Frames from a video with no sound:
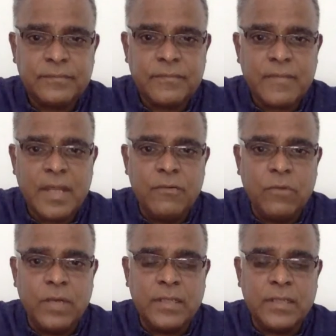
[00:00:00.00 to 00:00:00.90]
and
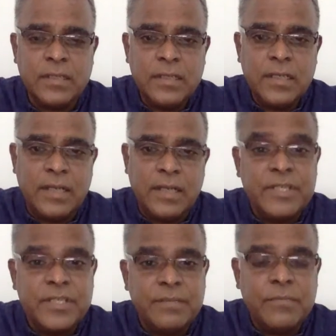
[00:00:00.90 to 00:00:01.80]
what and
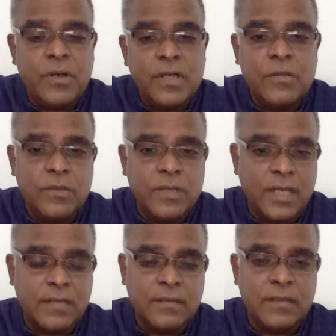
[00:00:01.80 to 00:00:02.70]
wish him or her good luck.
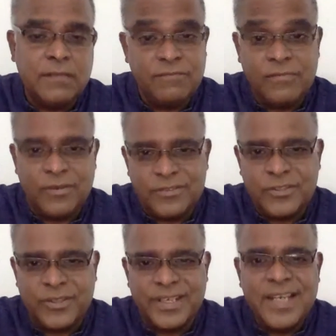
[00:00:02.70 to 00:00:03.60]
Oh,
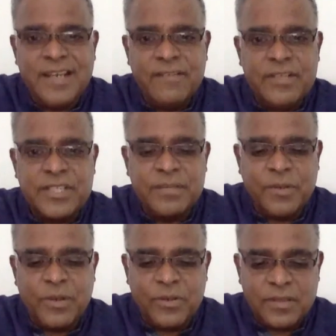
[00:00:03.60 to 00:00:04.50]
sorry, wish him
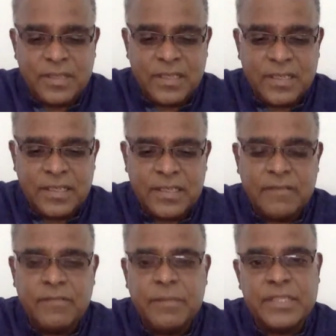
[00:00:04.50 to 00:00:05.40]
or her
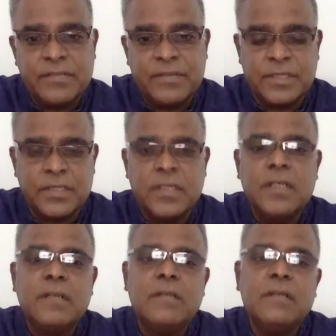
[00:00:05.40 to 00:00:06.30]
best wishes.
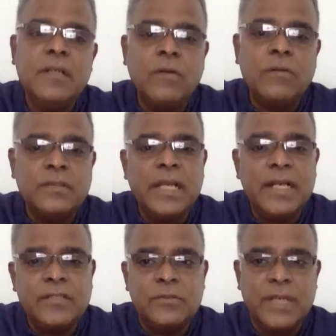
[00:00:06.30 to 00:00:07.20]
Now there are
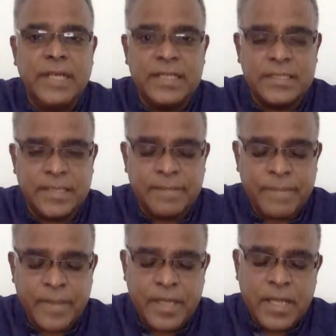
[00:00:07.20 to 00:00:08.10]
two letters here.
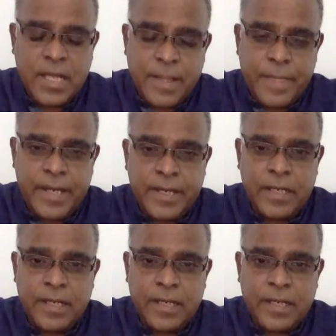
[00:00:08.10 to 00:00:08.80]
Then,